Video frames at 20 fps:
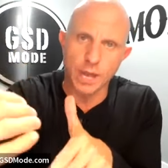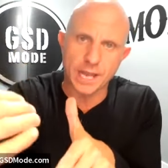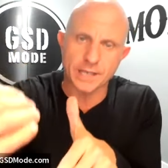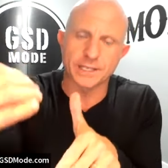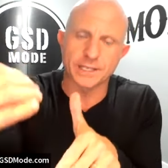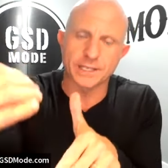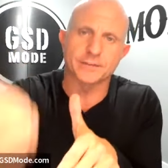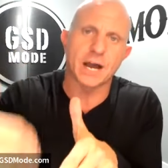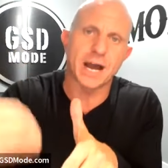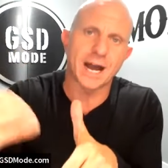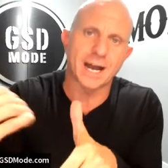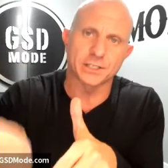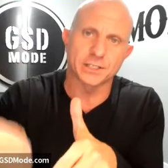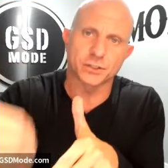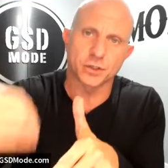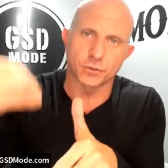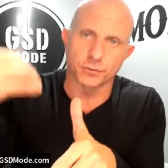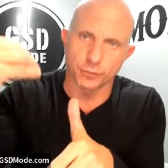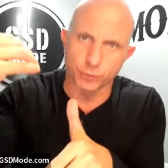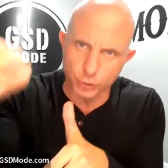way to get the
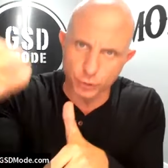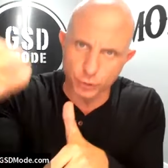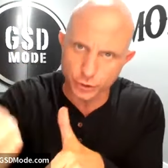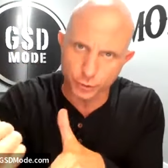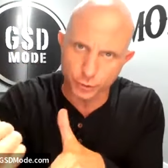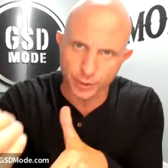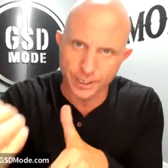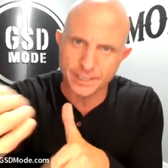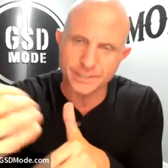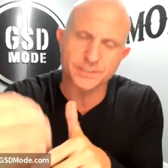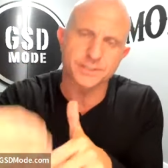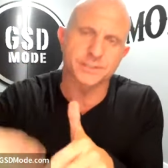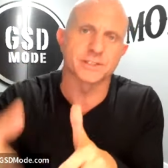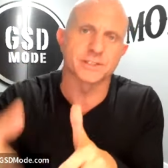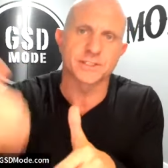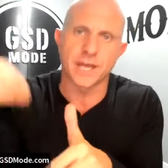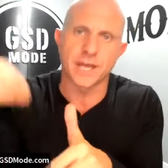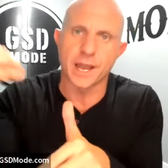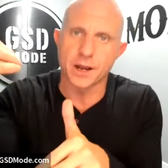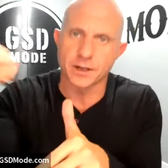highest conversion rates, to
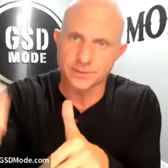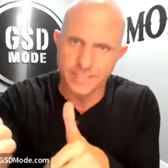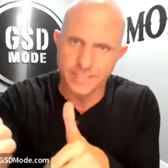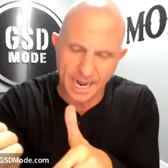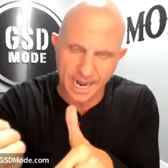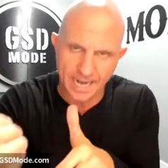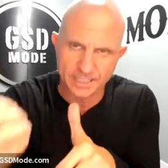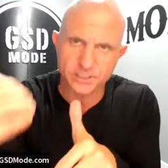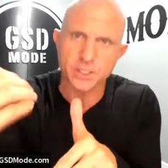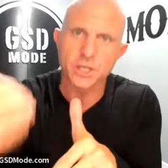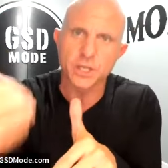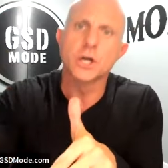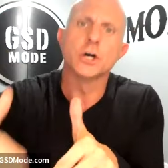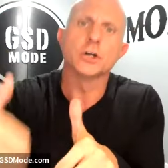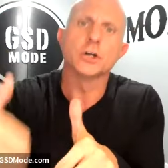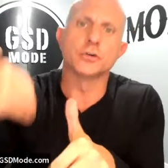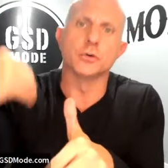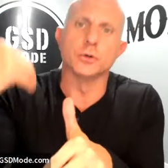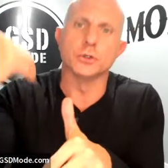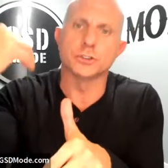stay on task,
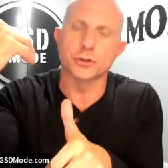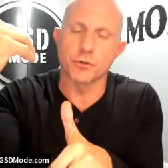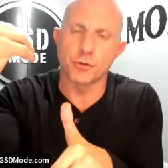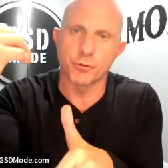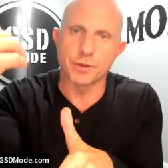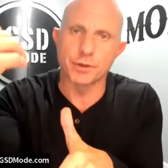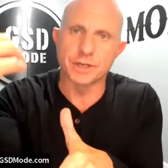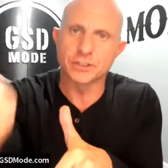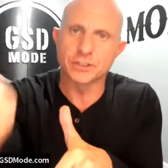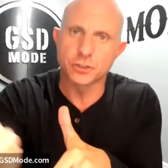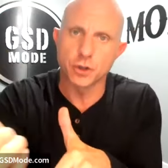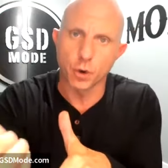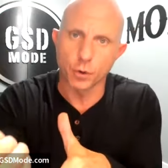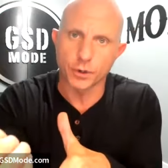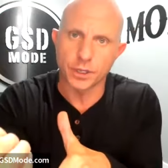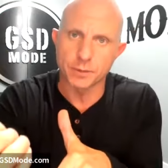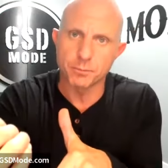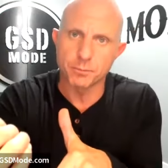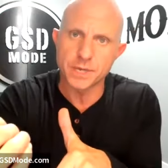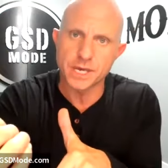to ensure things don't
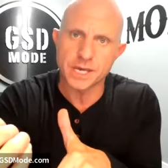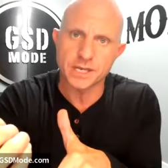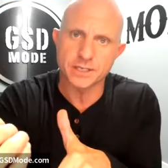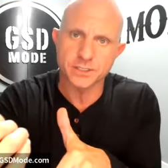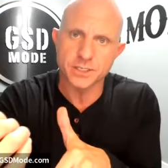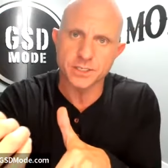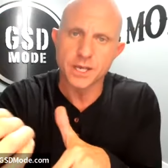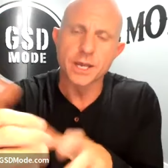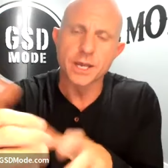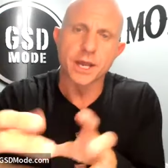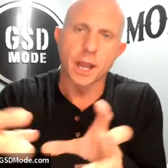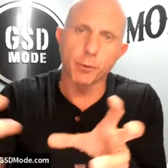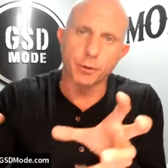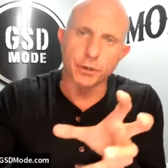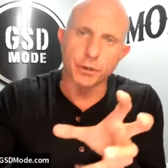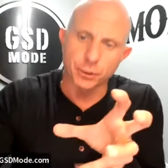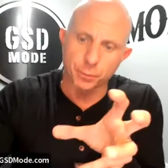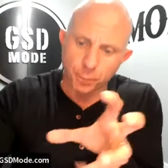get missed. And when